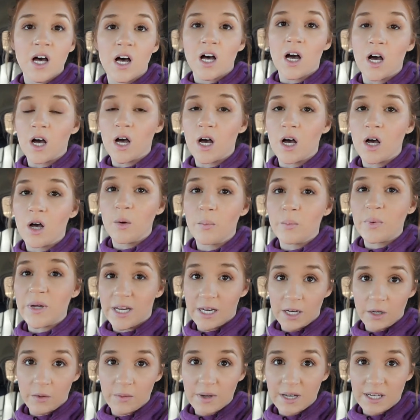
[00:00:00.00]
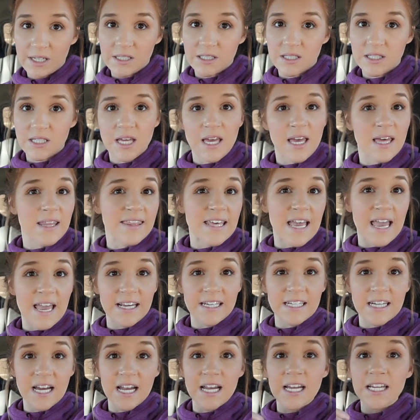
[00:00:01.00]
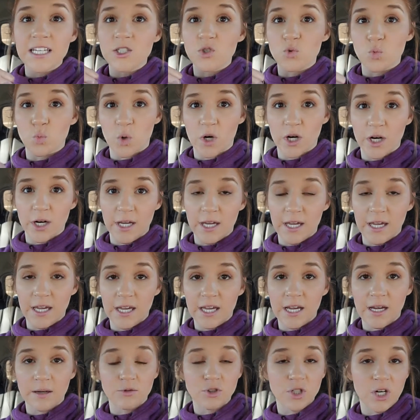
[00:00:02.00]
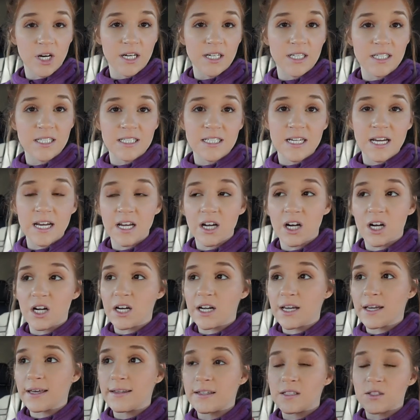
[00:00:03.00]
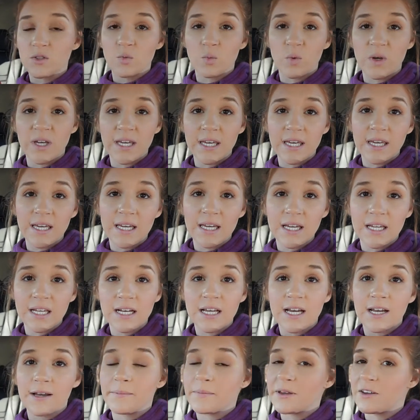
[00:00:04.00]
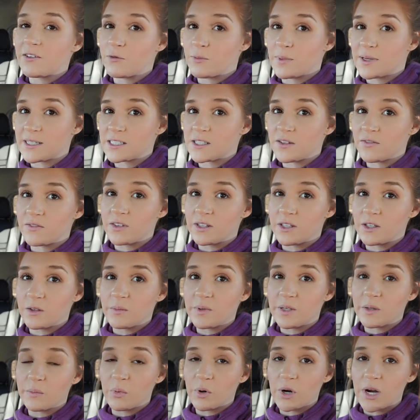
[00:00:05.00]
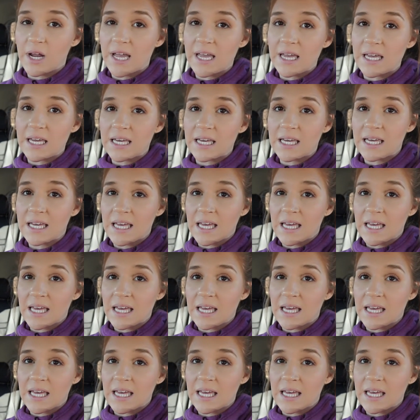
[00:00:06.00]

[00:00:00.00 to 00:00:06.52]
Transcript: Um, but anyways, the egg diet is working. I'm trying to stay on it. This weekend, I'm giving myself a little bit of break.